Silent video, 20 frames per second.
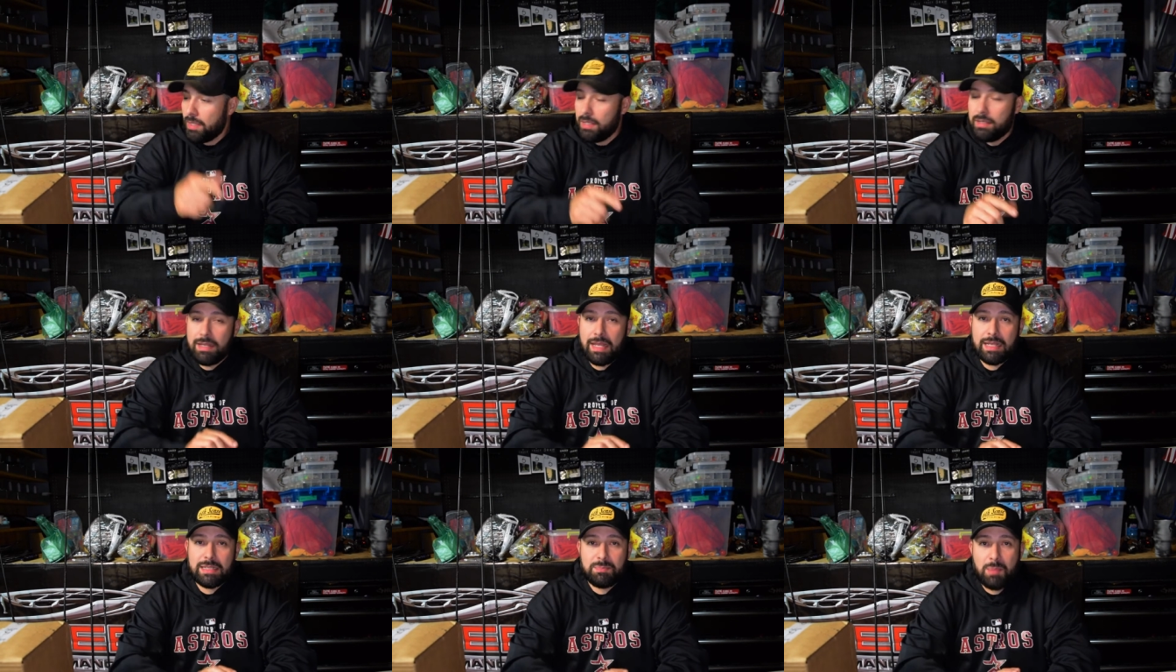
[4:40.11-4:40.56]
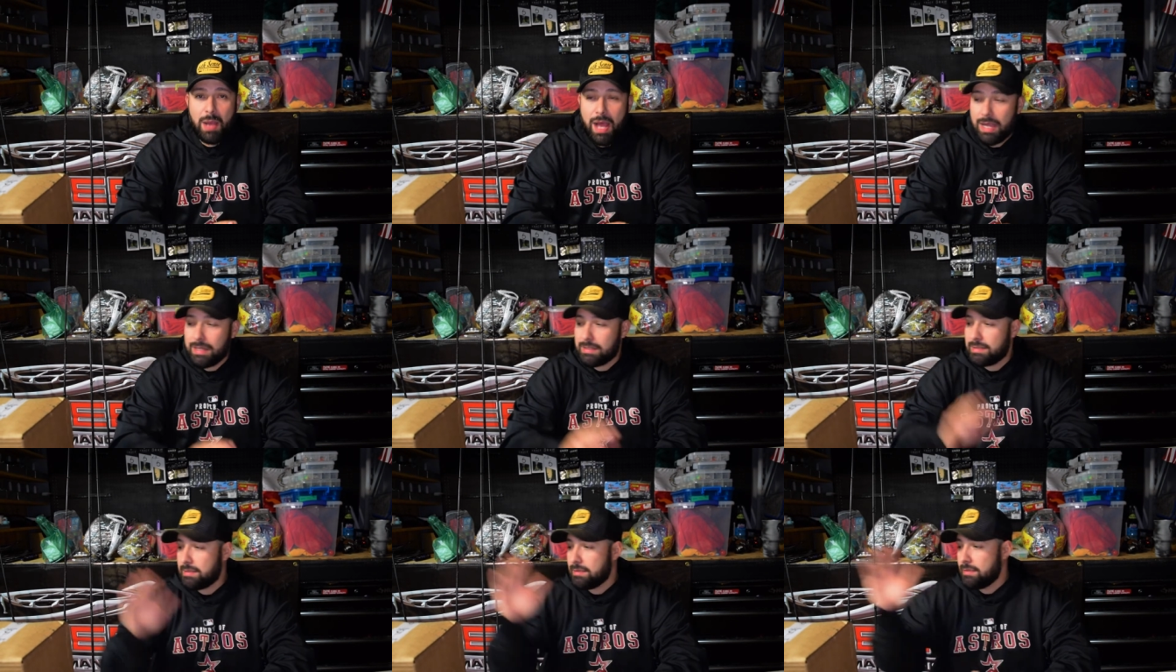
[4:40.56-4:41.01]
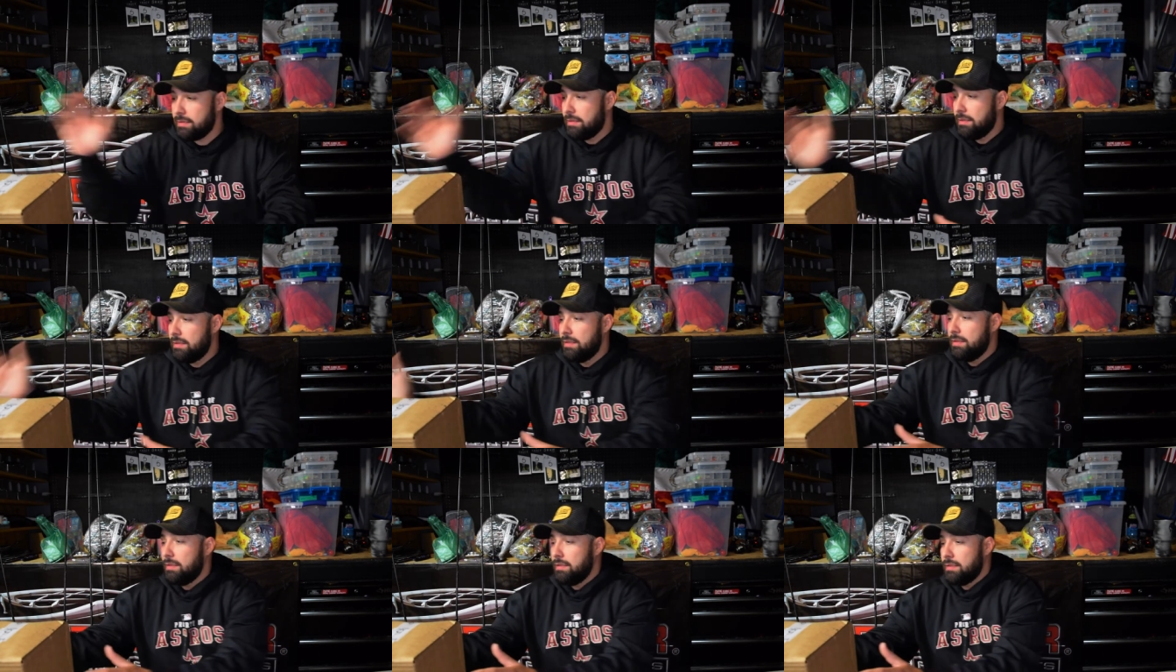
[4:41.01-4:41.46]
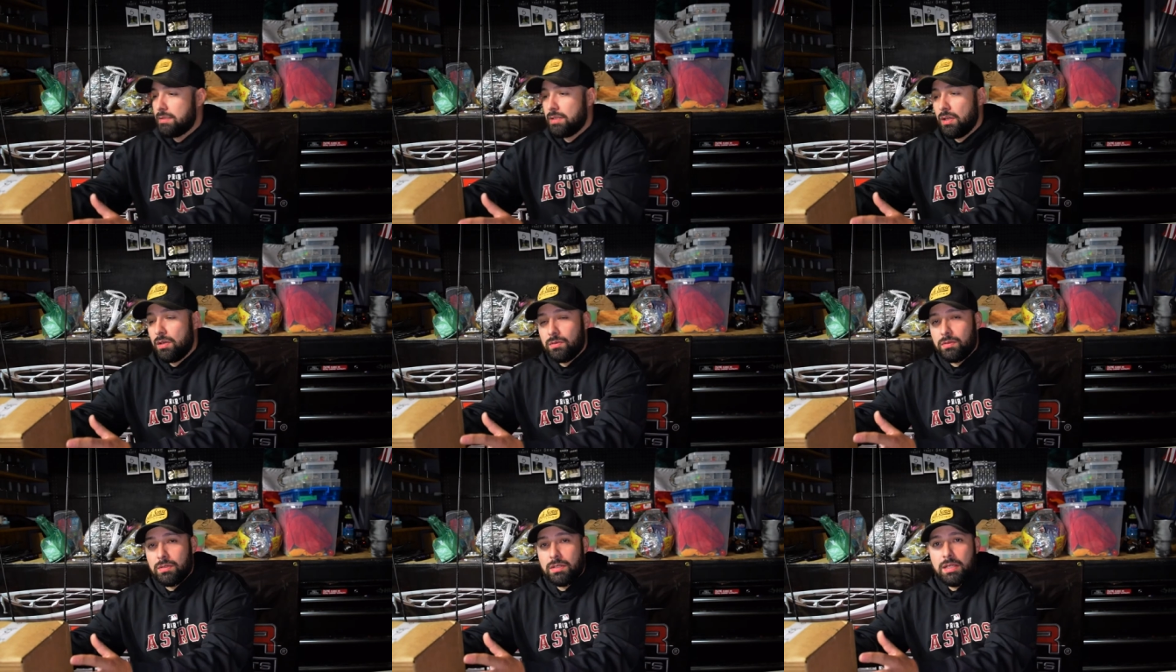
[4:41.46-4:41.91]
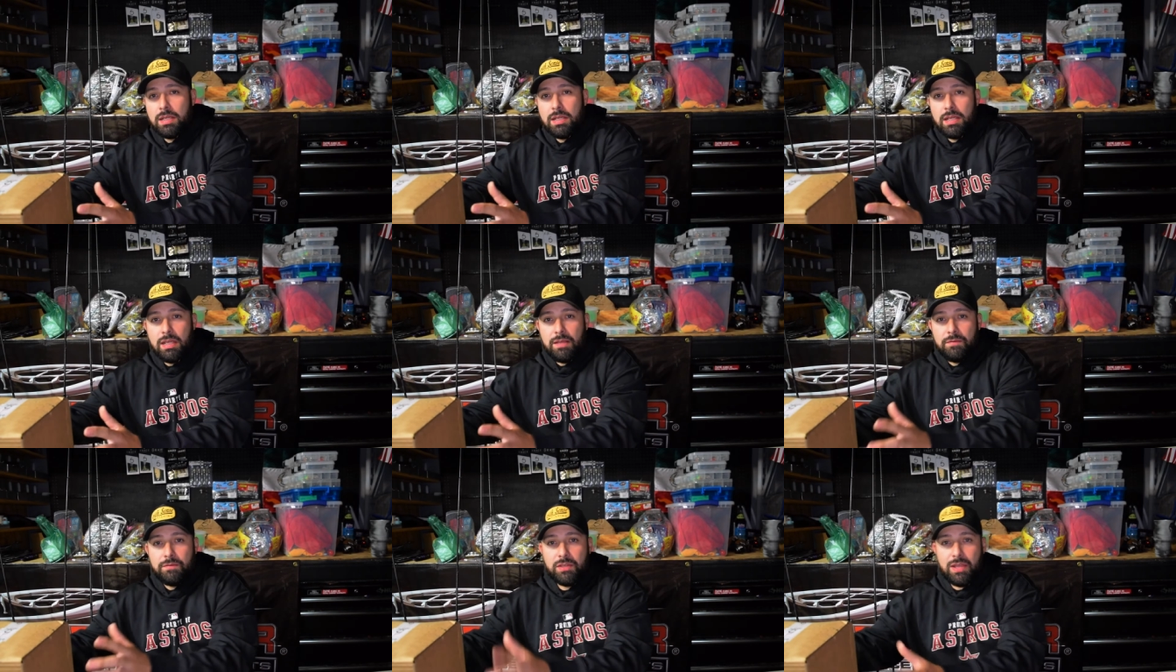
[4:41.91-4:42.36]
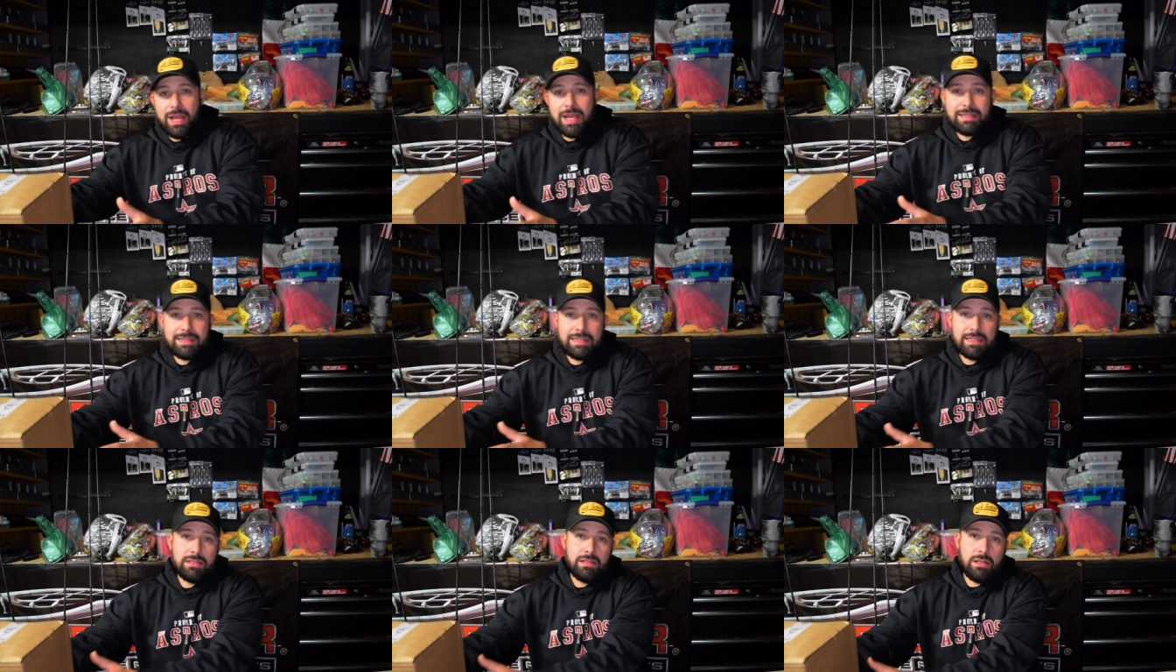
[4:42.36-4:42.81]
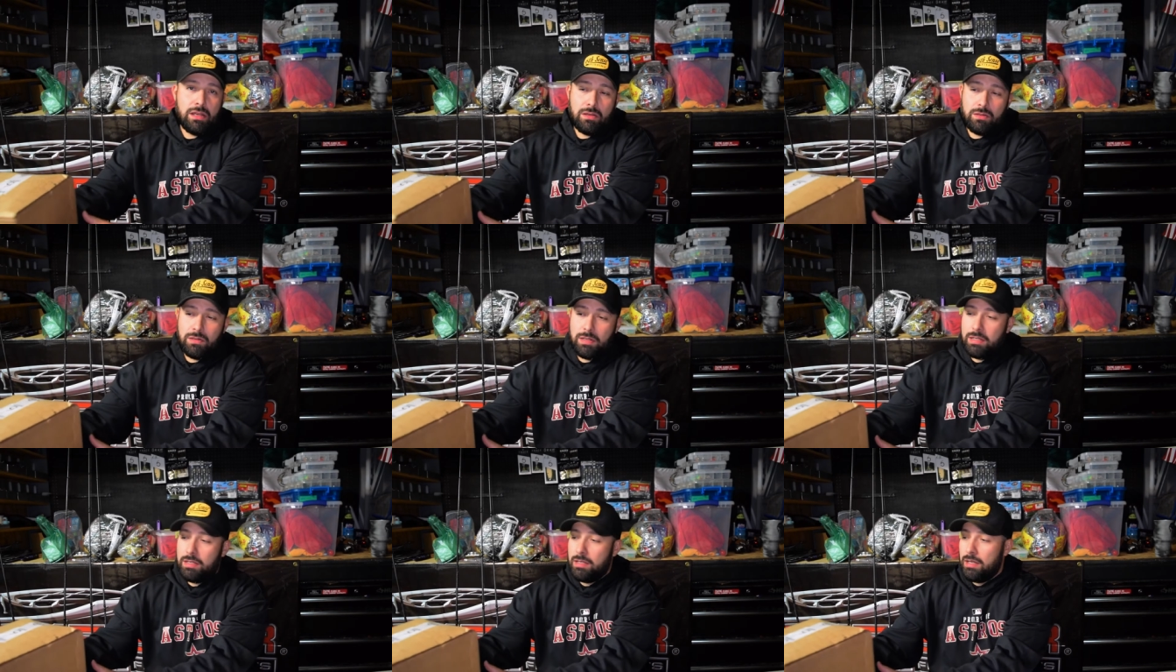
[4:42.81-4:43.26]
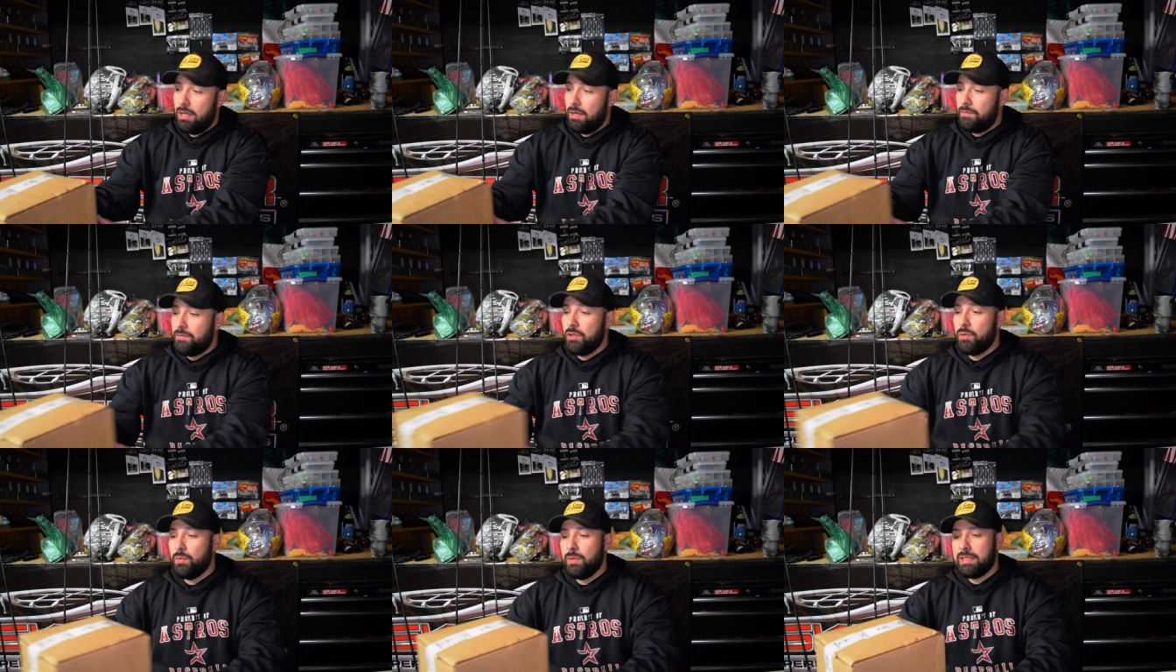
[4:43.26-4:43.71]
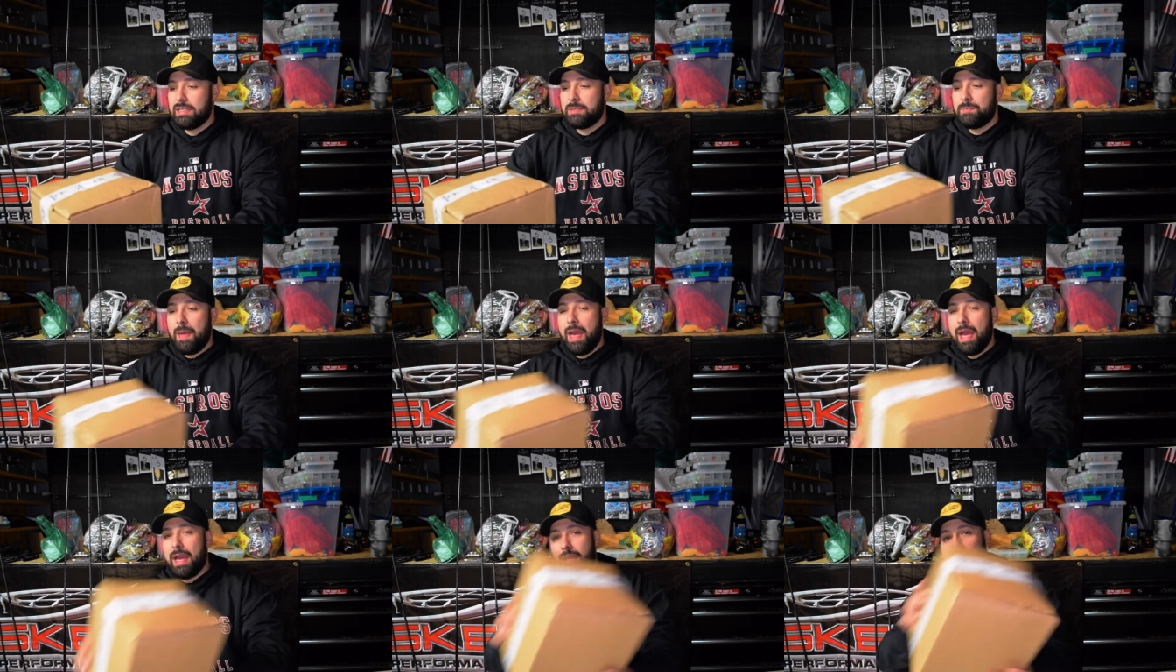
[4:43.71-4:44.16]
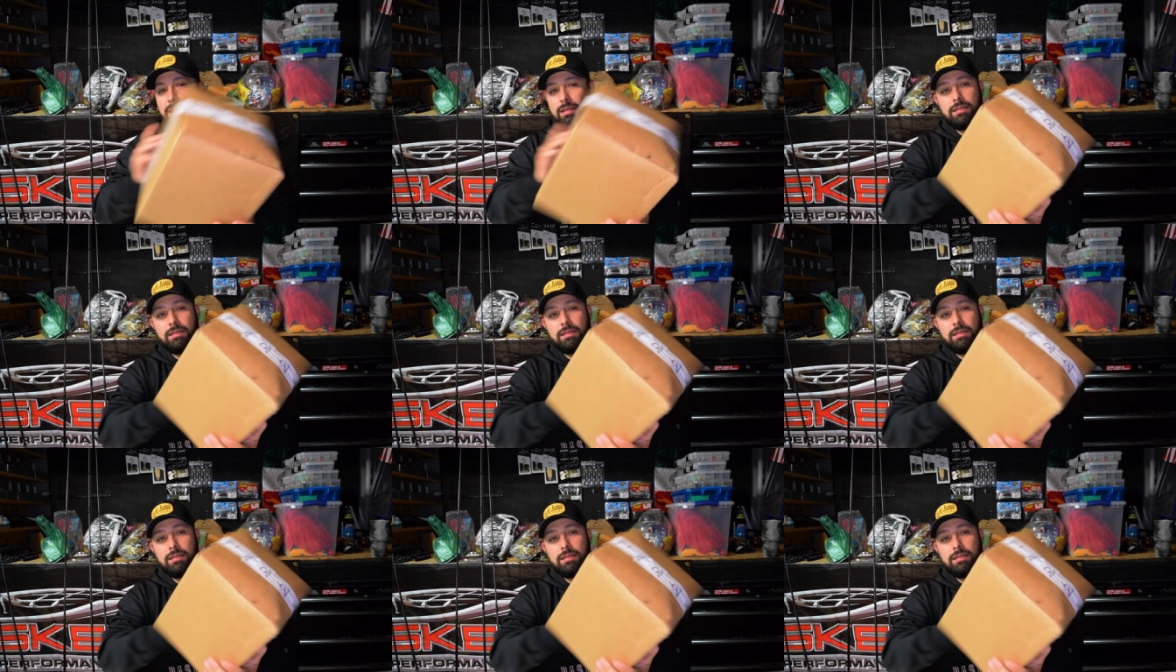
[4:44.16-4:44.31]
Next box. So if you guys didn't know, uh, a few weeks back,